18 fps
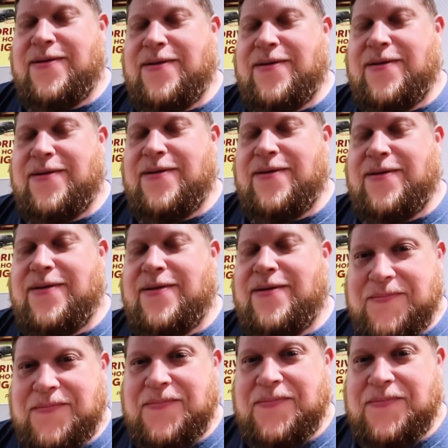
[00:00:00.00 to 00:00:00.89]

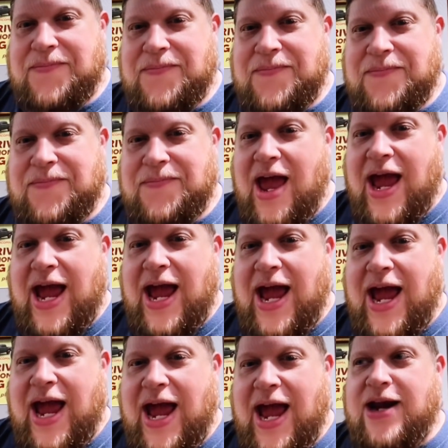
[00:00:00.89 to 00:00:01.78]
And
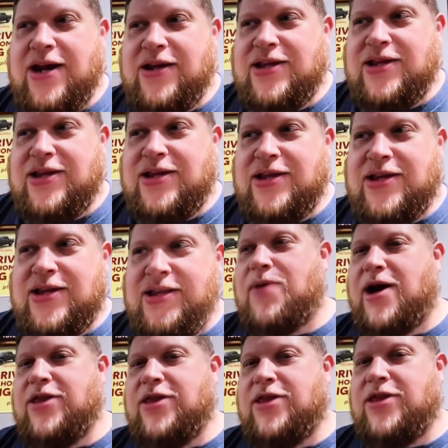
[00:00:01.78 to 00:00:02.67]
that that was
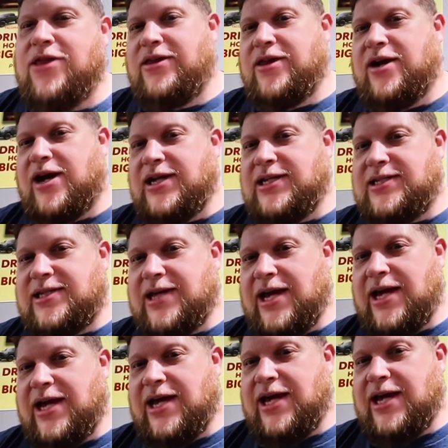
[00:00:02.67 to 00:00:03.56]
my thing that I
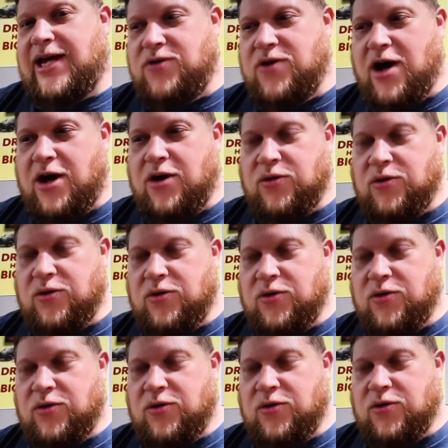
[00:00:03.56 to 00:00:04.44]
said to not only
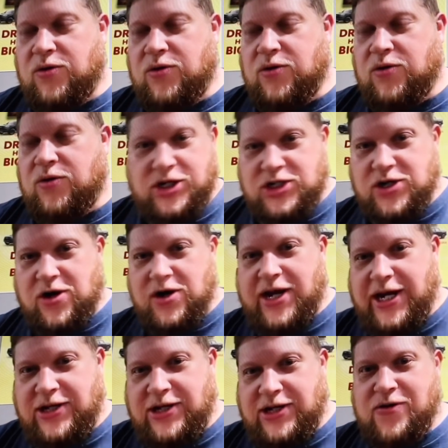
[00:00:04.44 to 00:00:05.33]
Toyota, which I'll
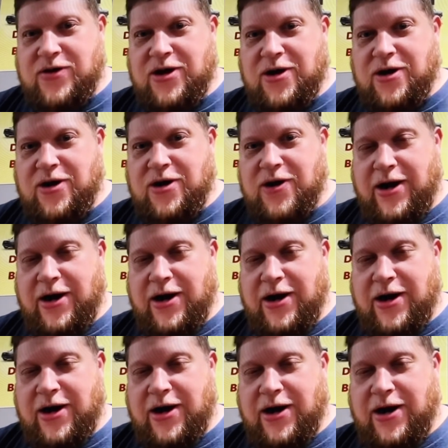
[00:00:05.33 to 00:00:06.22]
get to in here in
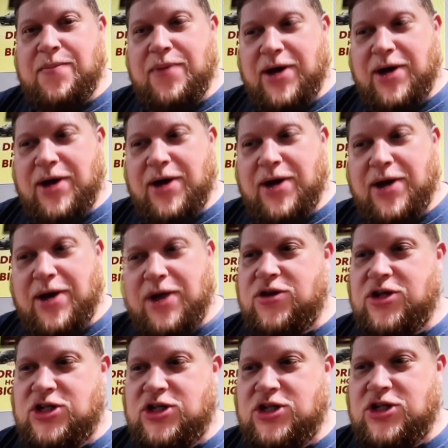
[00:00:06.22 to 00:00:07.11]
a minute, but to
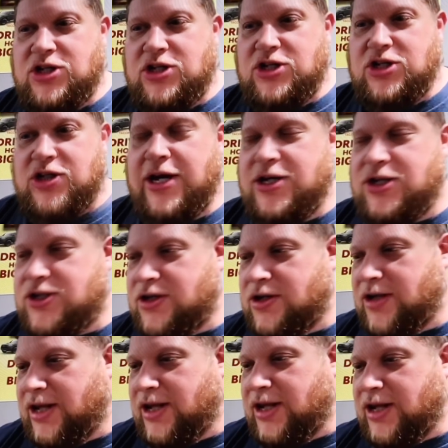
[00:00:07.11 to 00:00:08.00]
the general
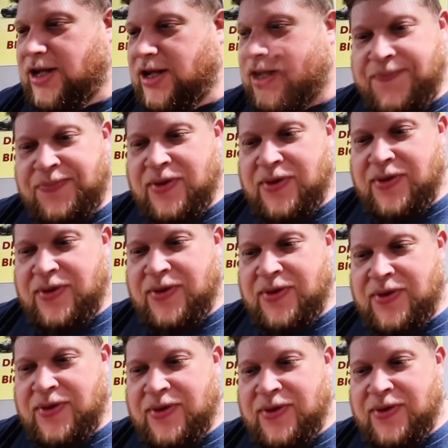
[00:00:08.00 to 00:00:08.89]
manager, like
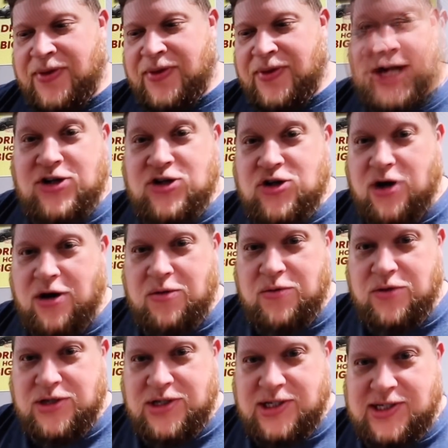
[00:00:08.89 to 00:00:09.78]
that
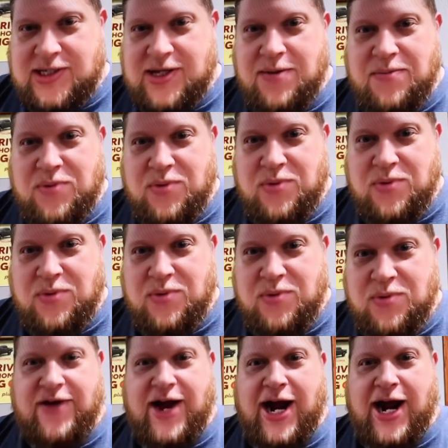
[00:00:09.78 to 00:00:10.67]
was assembled in
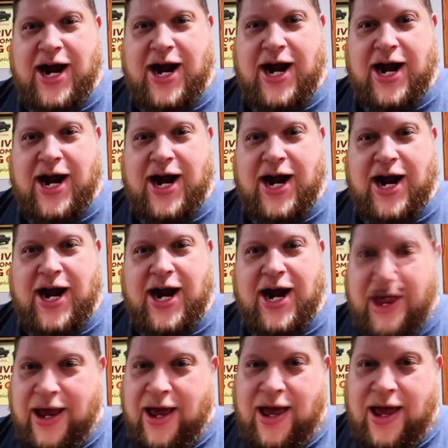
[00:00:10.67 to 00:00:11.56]
a factory
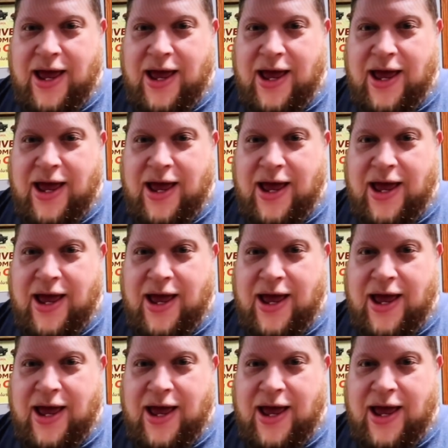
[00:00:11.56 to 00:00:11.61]
by